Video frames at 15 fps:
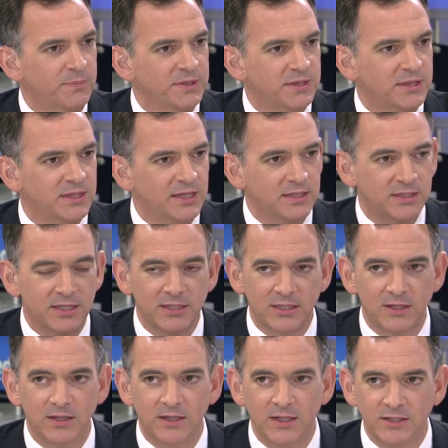But is this
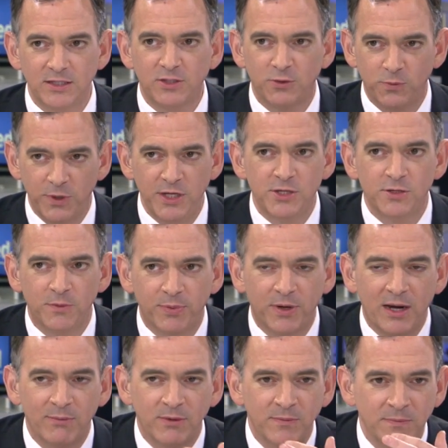a regional
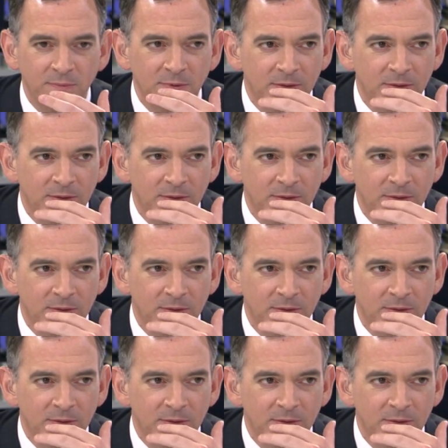problem?